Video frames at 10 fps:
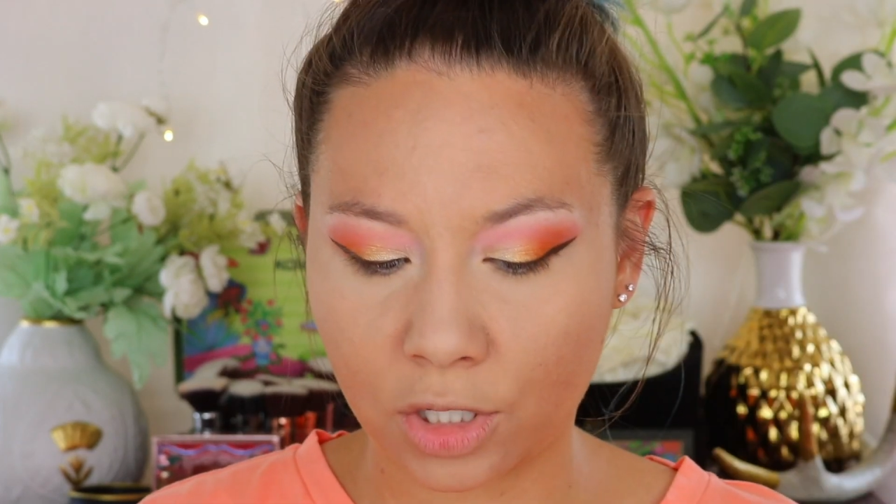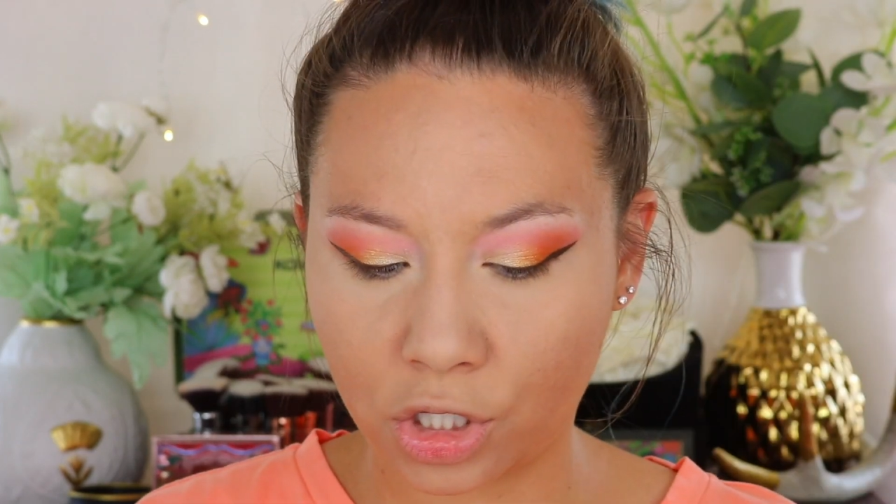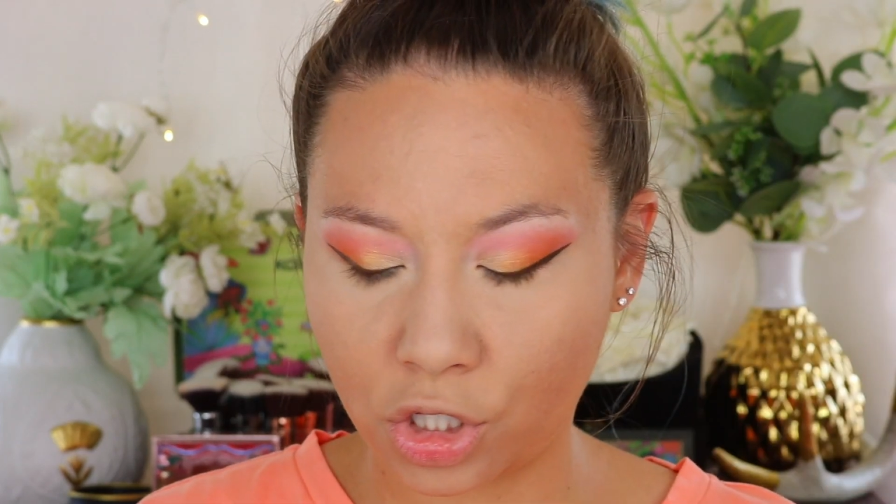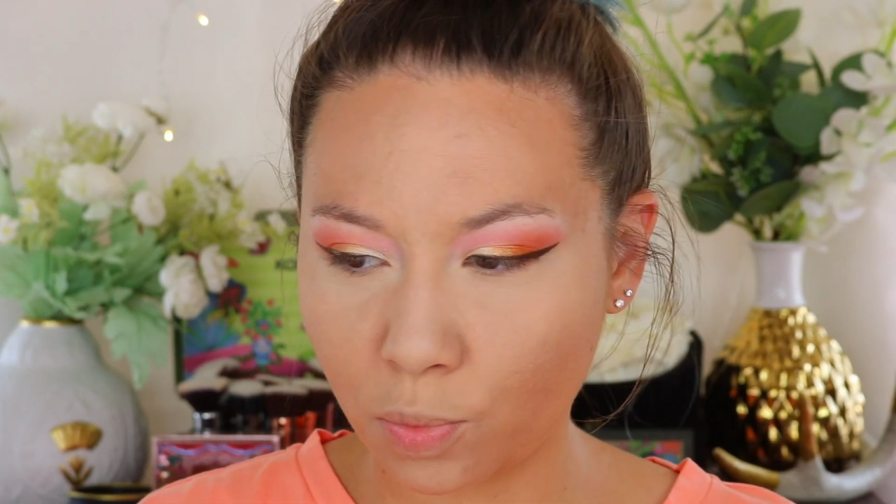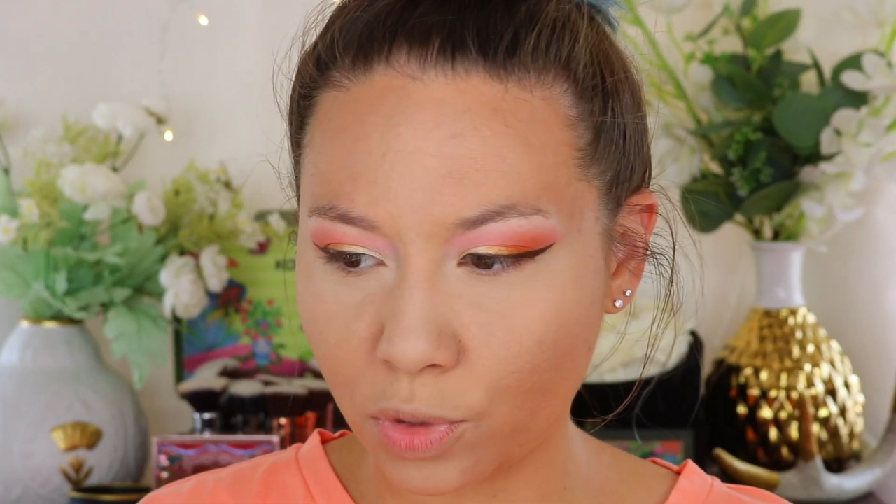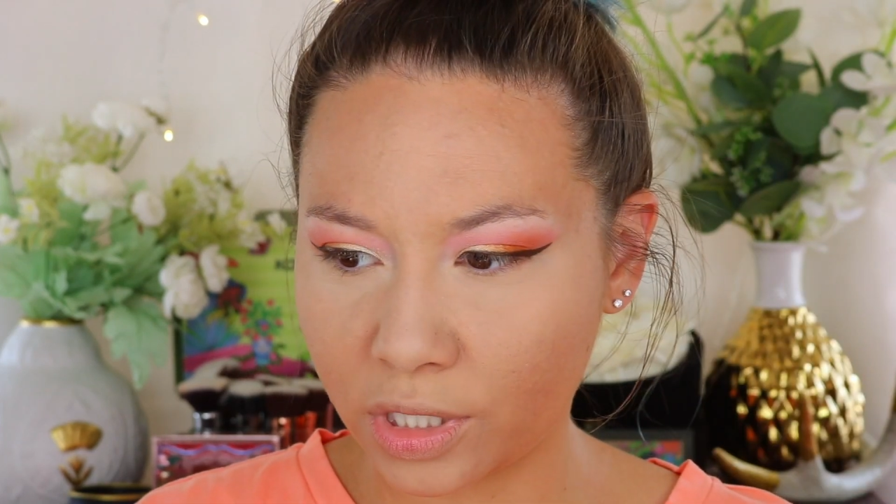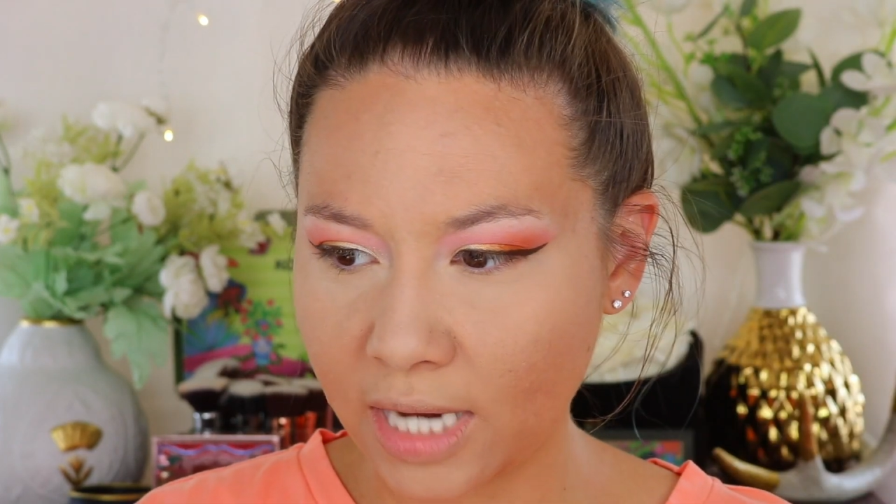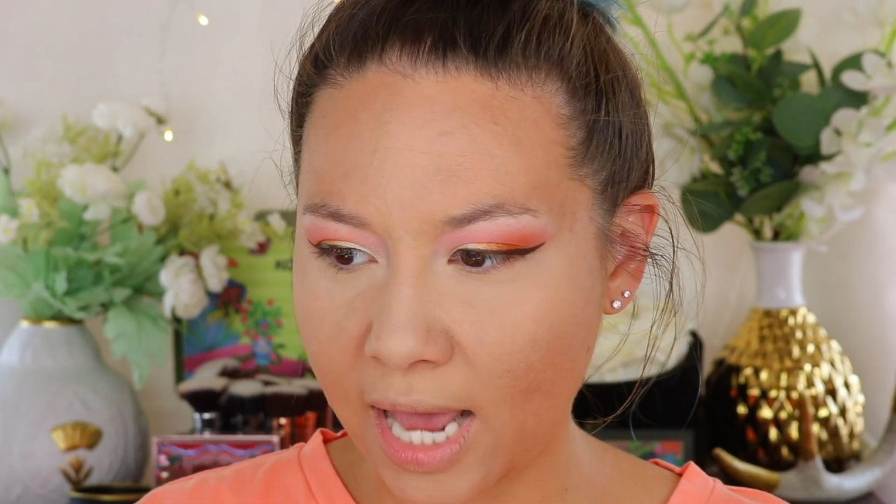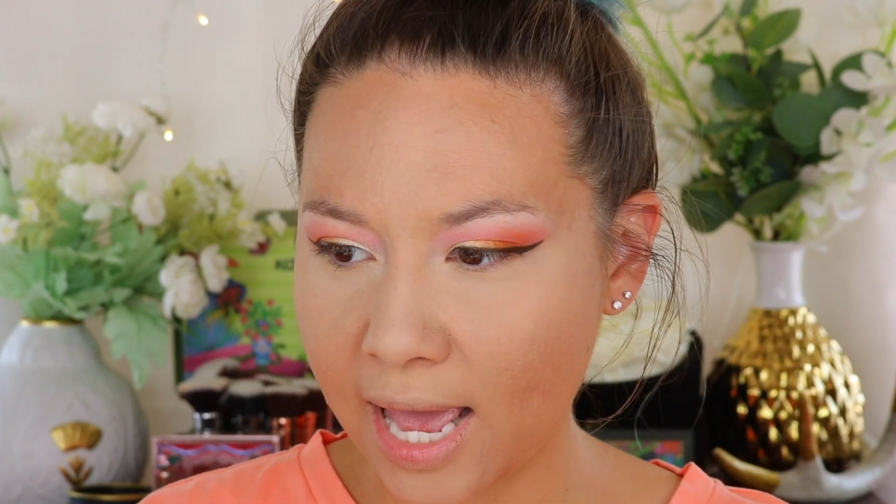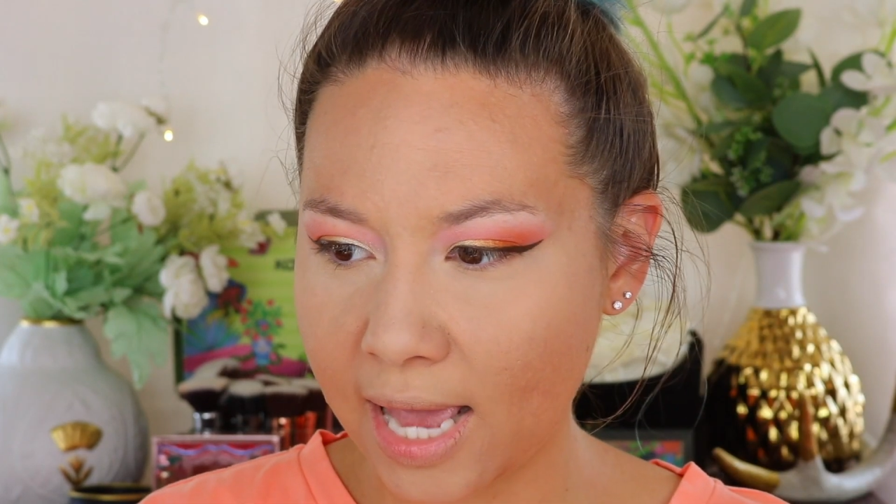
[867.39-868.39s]

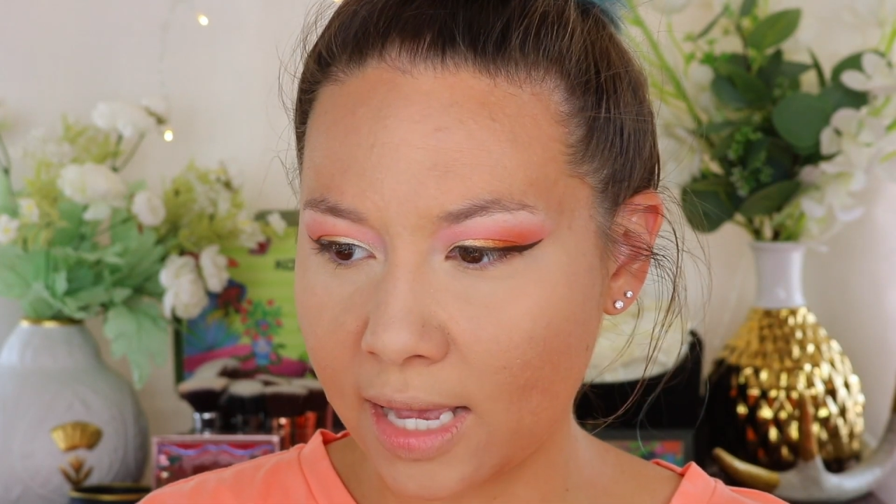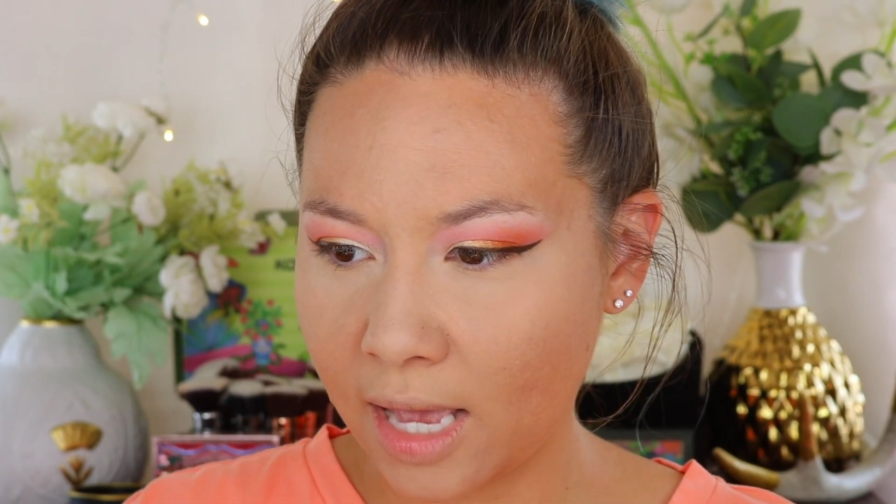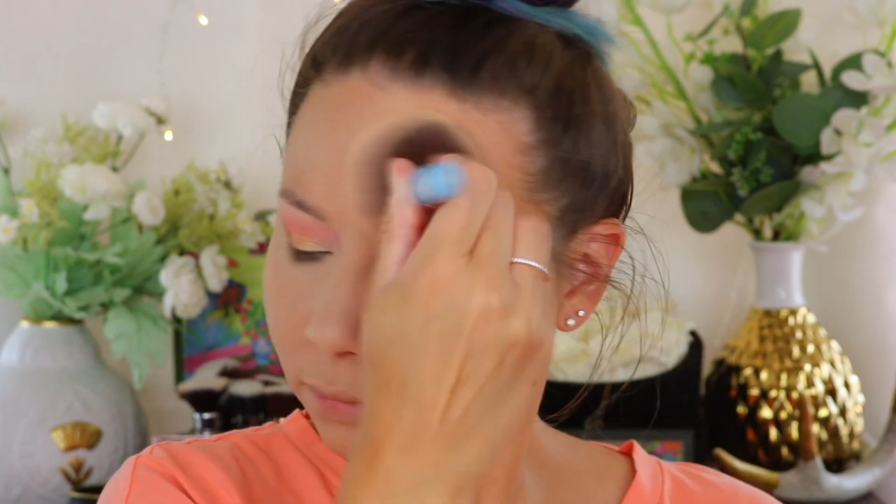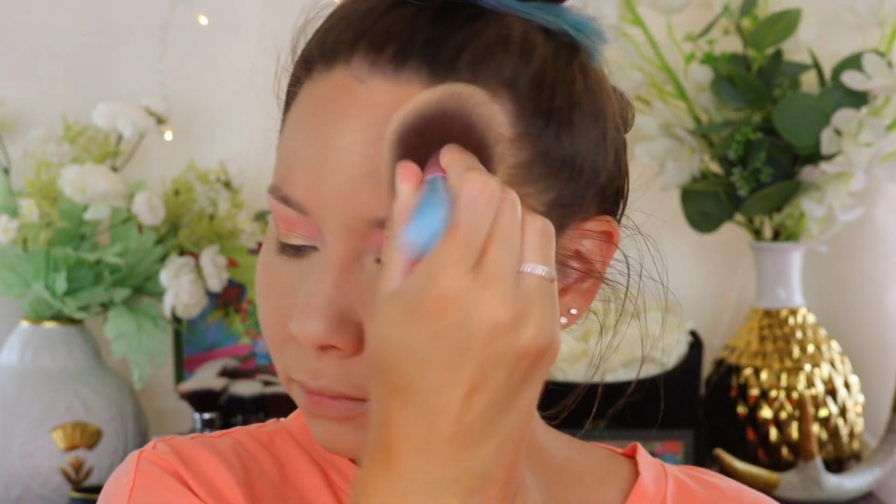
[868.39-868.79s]
Superstay.